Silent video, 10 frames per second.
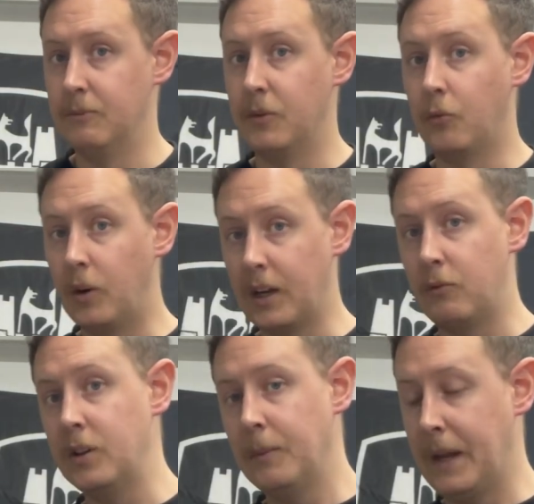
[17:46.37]
but what I
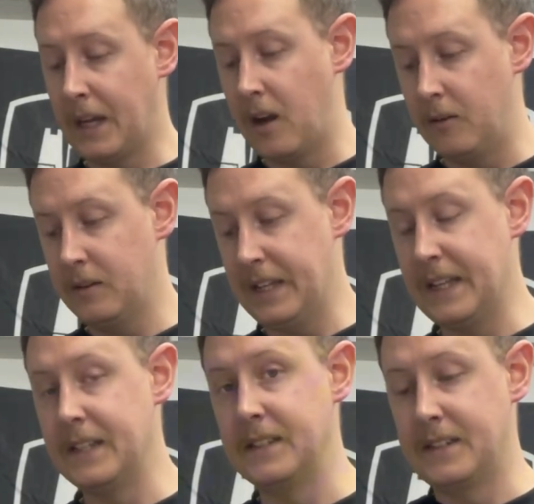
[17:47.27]
want to make up
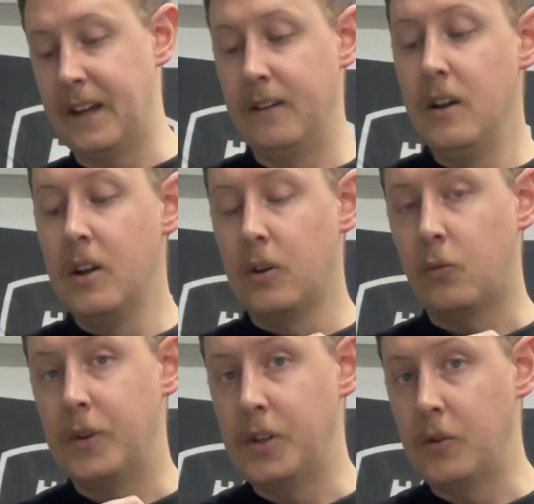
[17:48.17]
is that
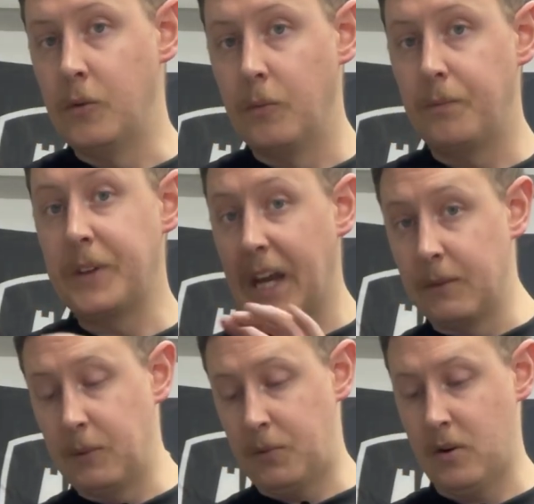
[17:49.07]
when you take them
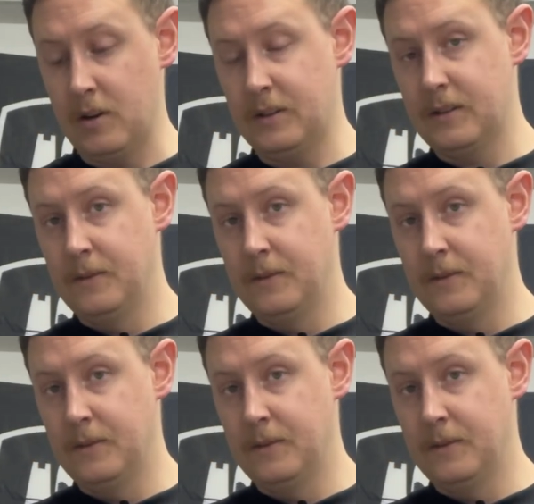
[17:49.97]
apart,